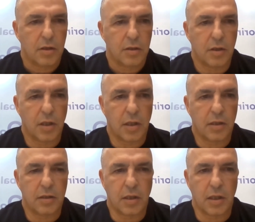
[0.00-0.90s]

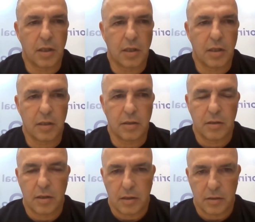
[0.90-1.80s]
And
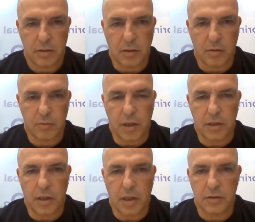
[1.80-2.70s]
so the
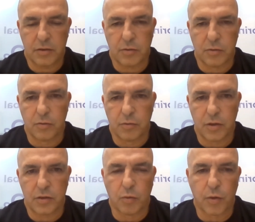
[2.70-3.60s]
idea is to
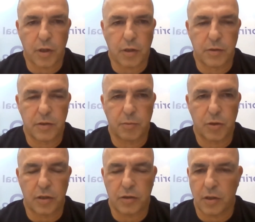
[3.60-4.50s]
work with
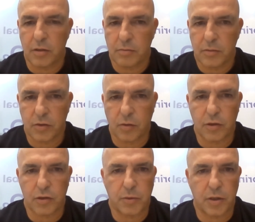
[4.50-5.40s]
potential
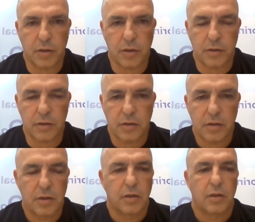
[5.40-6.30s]
storage partners
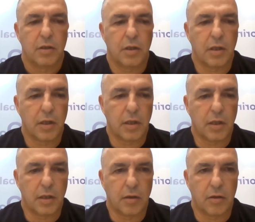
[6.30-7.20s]

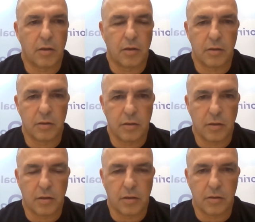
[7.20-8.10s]

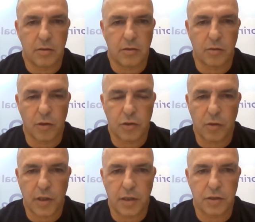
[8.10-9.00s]
on storage
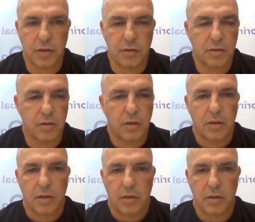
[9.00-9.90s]
locations
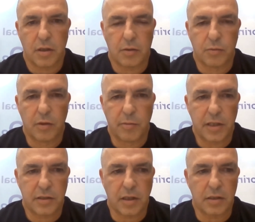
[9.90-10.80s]
that will make
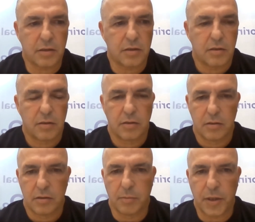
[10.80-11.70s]
sense
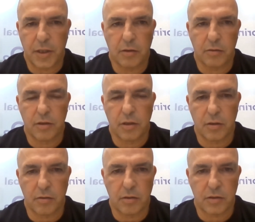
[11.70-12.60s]
depending on
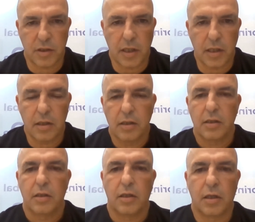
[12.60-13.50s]
the scale.
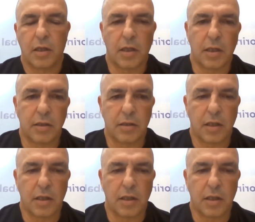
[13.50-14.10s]
And